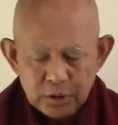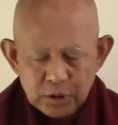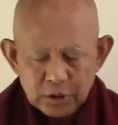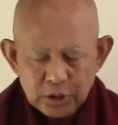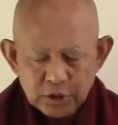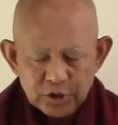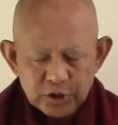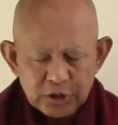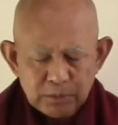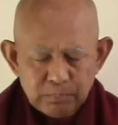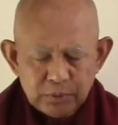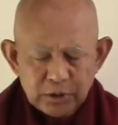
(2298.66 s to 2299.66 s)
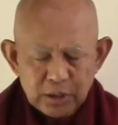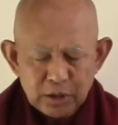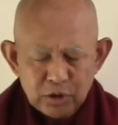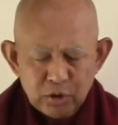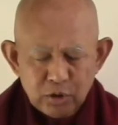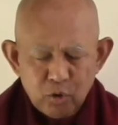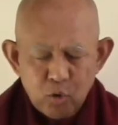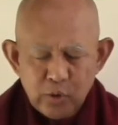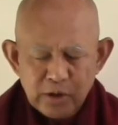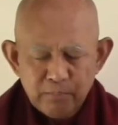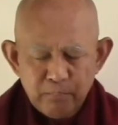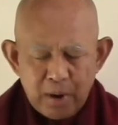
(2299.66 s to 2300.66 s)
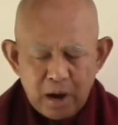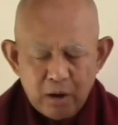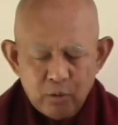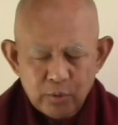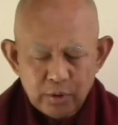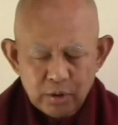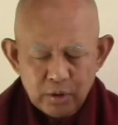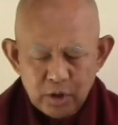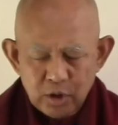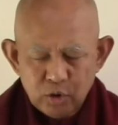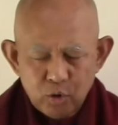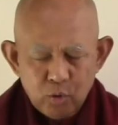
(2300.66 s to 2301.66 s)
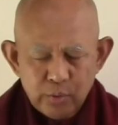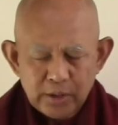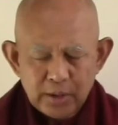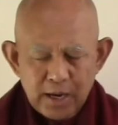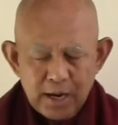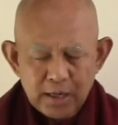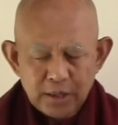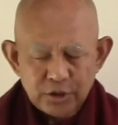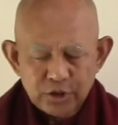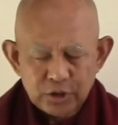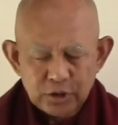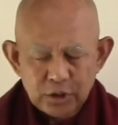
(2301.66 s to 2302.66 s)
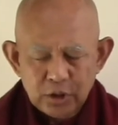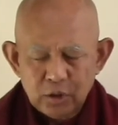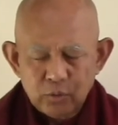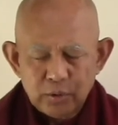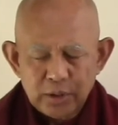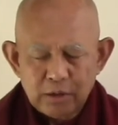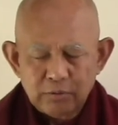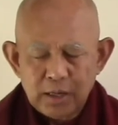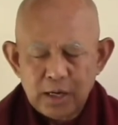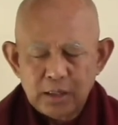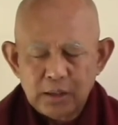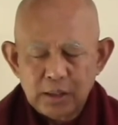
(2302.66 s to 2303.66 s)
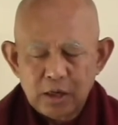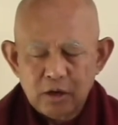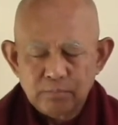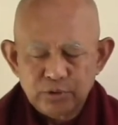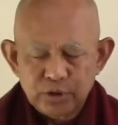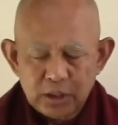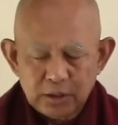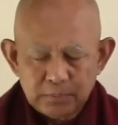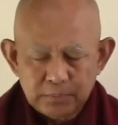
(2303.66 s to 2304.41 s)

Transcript: there's simply a knowing power, knowing energy without any object.